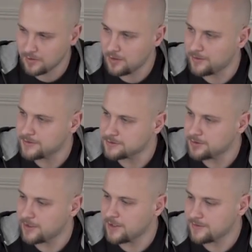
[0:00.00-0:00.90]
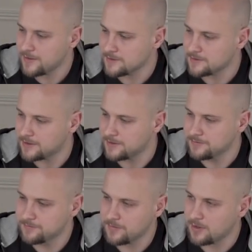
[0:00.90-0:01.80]
All right, so I got that
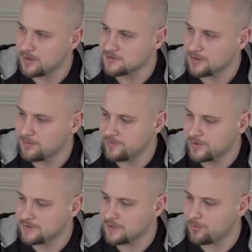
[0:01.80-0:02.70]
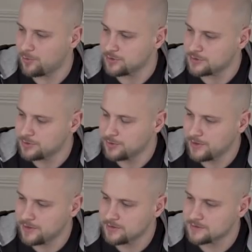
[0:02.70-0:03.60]
done. Uh, some of these I put two
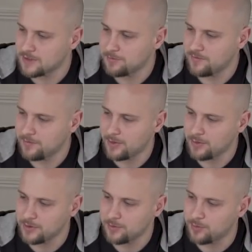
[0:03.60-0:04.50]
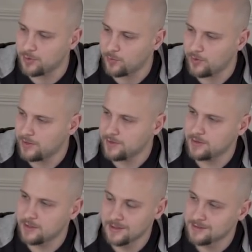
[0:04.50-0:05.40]
in, some of them I only put
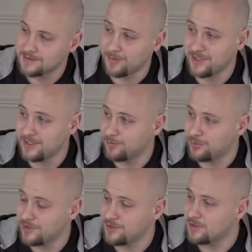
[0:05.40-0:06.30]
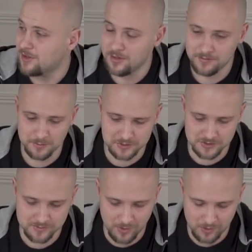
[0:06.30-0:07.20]
one, some I didn't put any at all. If it was a
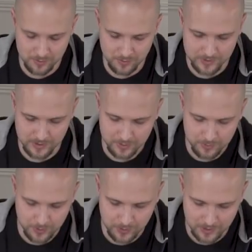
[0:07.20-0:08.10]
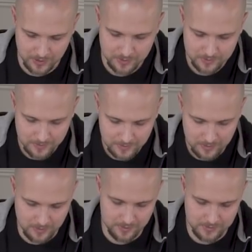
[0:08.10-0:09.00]
smaller one, that'd be okay.
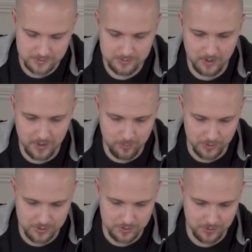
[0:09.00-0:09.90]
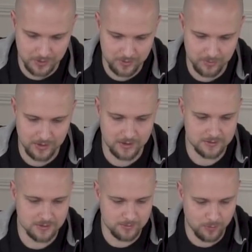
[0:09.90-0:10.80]
Uh, this one I put two in because
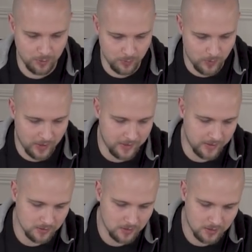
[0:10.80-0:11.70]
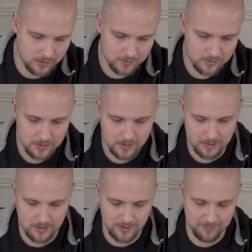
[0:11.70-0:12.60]
it's both wide and long.
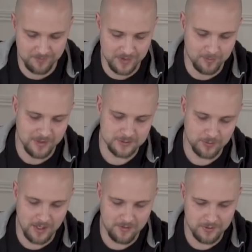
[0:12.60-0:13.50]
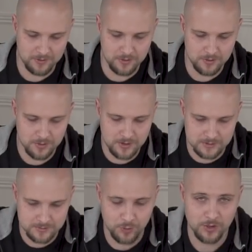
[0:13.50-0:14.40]
Um, the best way I found to do it
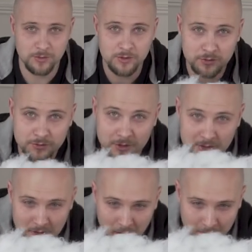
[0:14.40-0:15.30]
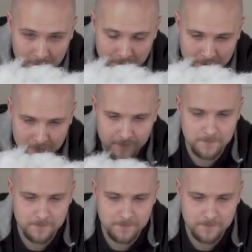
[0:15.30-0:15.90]
is put them close to the top.